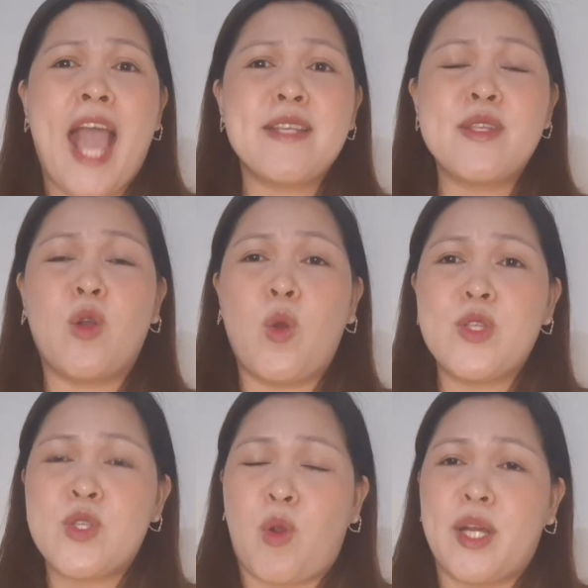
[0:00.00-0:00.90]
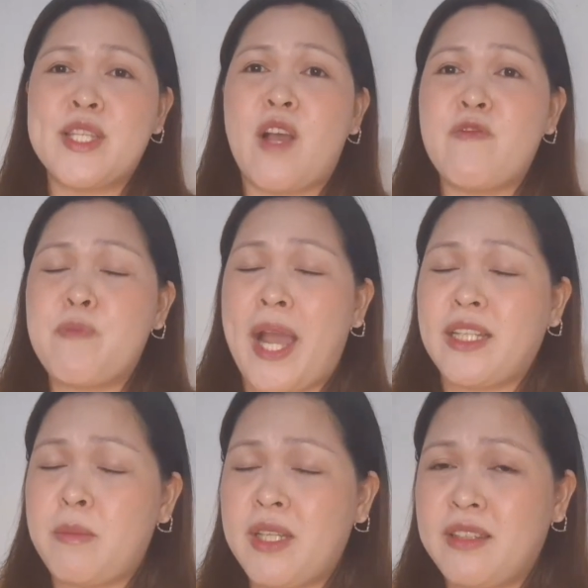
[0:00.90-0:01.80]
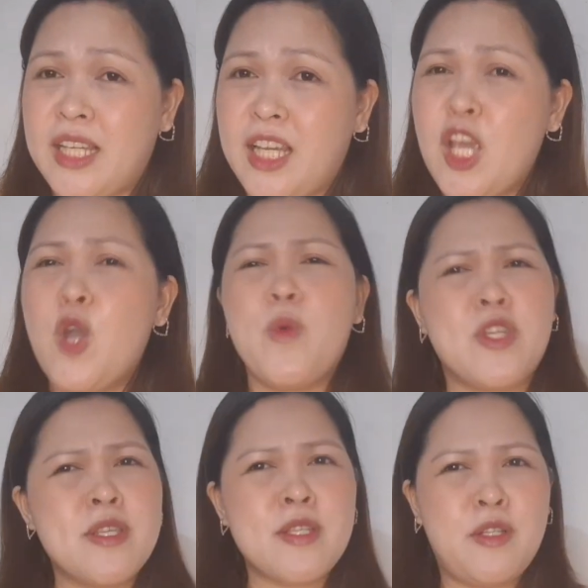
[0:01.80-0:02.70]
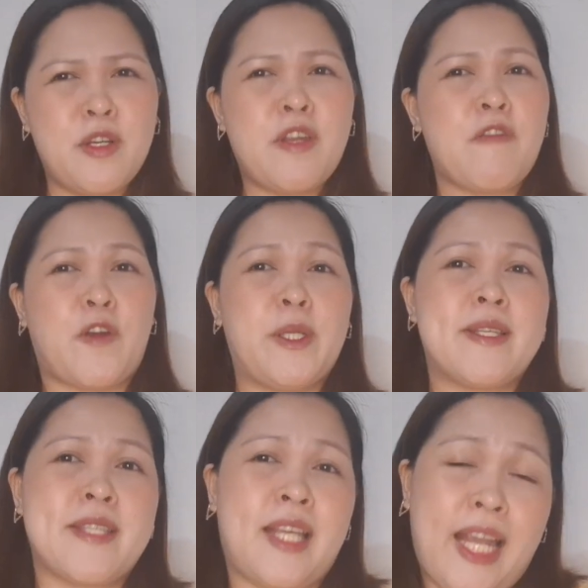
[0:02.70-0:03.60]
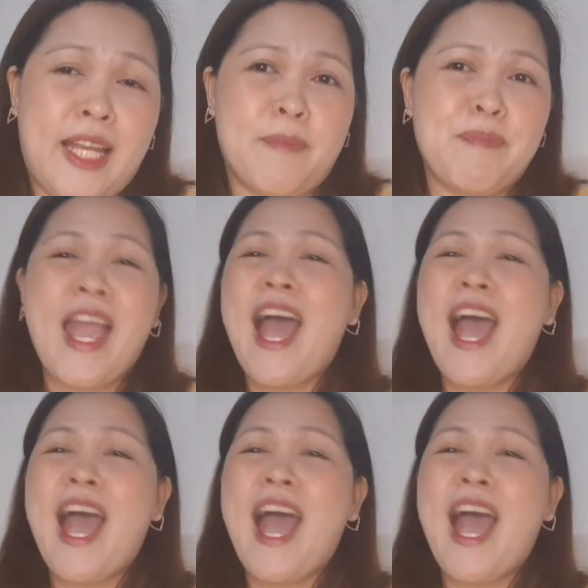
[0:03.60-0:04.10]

is the good source of vitamin D, which is good for the skin.